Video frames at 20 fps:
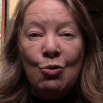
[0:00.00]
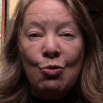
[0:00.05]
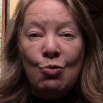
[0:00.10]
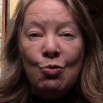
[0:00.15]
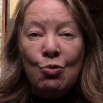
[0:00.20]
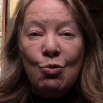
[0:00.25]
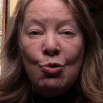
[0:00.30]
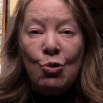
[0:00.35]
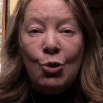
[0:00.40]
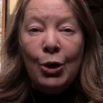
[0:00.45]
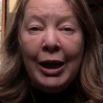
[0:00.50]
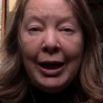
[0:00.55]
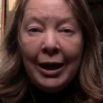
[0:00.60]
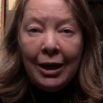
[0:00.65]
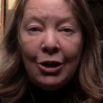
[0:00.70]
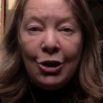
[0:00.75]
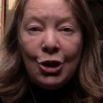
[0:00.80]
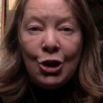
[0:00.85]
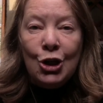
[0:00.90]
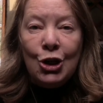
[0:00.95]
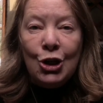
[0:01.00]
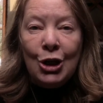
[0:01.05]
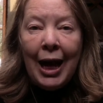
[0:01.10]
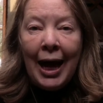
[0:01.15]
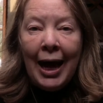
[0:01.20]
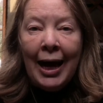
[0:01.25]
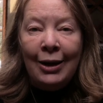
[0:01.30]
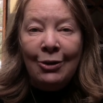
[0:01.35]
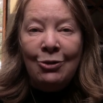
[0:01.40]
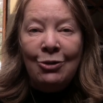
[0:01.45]
rich
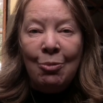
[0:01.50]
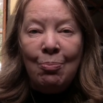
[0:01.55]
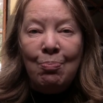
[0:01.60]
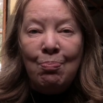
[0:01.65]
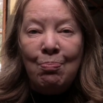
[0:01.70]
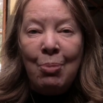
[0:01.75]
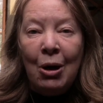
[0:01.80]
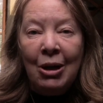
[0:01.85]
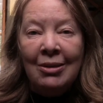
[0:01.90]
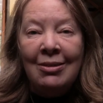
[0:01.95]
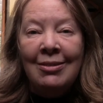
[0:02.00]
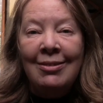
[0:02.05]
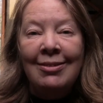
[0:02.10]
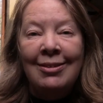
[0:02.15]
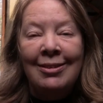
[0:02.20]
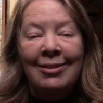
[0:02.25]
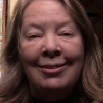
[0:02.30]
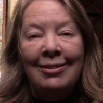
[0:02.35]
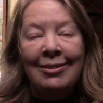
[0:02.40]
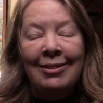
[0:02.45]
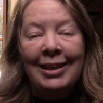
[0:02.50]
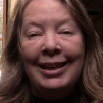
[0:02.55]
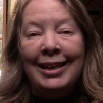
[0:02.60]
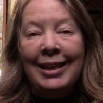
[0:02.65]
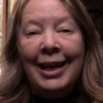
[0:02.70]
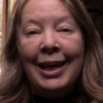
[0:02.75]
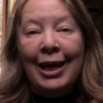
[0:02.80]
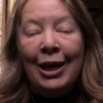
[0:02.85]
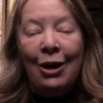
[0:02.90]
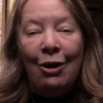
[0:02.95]
and abundant
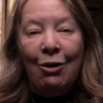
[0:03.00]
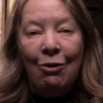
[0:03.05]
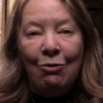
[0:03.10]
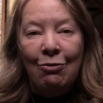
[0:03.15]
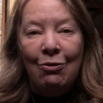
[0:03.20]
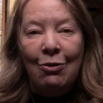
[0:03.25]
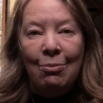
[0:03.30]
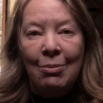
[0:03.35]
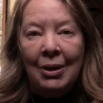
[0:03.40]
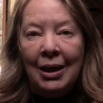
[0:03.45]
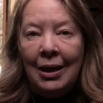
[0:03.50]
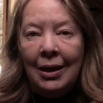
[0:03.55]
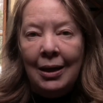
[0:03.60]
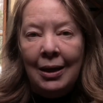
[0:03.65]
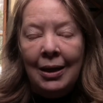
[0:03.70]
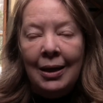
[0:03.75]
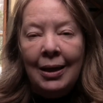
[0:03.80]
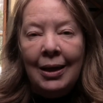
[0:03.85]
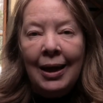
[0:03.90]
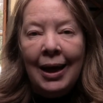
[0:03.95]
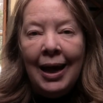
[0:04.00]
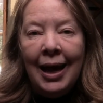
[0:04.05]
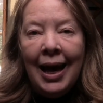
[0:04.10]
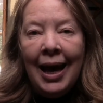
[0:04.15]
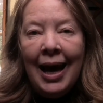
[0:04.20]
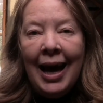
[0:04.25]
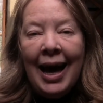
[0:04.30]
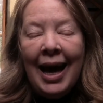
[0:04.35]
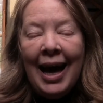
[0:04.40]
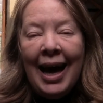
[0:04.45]
year for me.
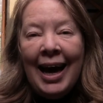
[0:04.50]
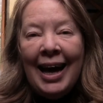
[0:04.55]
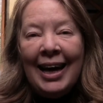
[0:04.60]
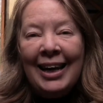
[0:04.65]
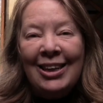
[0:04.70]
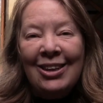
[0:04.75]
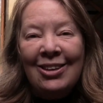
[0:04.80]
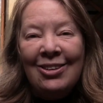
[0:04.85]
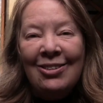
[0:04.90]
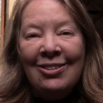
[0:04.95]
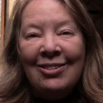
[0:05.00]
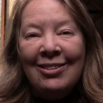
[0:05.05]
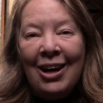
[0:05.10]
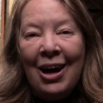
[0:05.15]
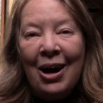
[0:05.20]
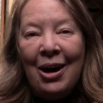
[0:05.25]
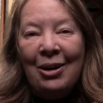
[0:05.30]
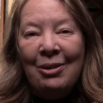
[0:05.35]
And